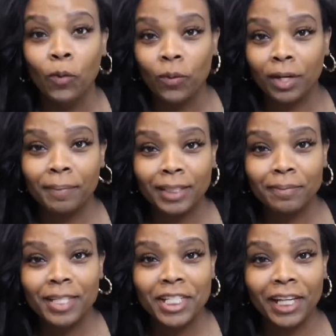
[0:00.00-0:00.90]
Welcome back to
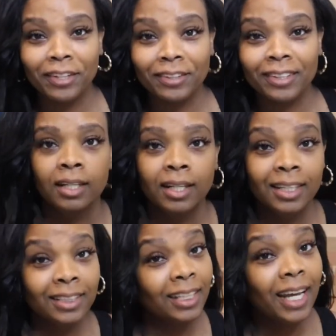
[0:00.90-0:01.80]
my channel.
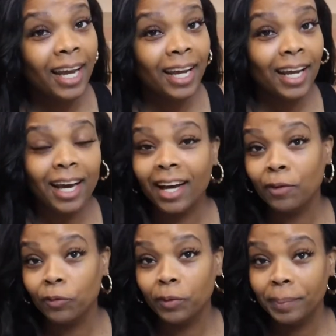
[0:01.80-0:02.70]
Today
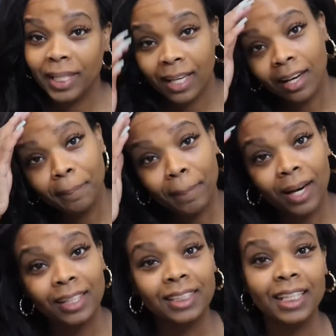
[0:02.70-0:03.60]
I will be
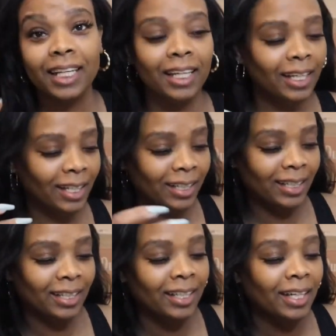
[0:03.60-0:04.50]
unboxing
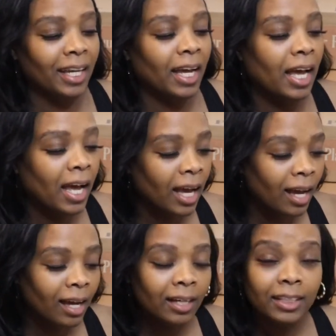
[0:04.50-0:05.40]

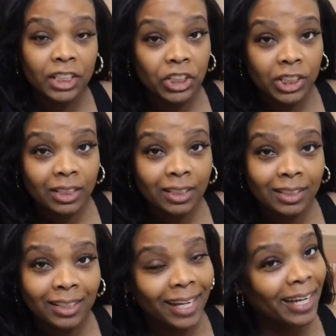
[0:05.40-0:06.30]
dishes
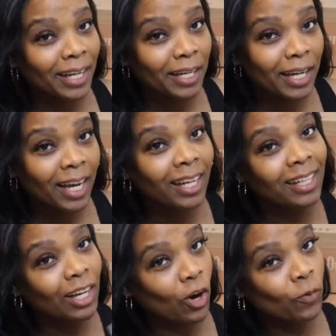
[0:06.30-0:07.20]
and
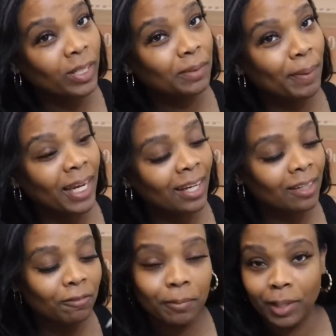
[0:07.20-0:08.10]
the Always
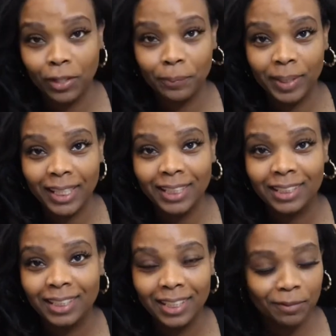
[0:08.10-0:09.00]
Pan from Our Place.
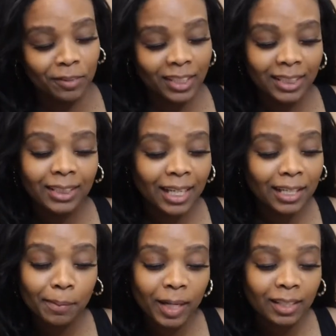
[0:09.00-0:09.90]
I'm really
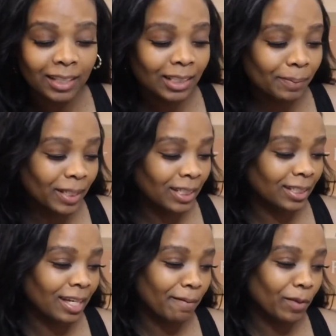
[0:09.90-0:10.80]
excited about this
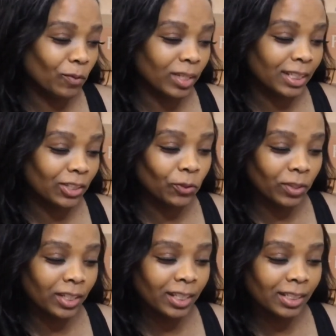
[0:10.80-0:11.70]
because I've been wanting to
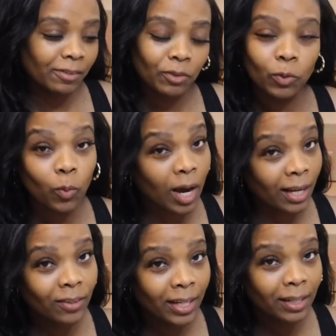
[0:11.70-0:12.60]
order this for a
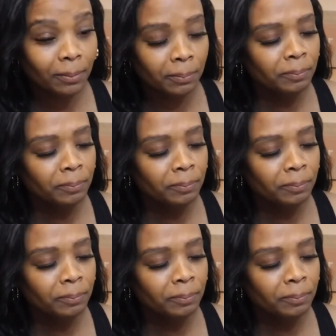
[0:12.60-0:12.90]
while now.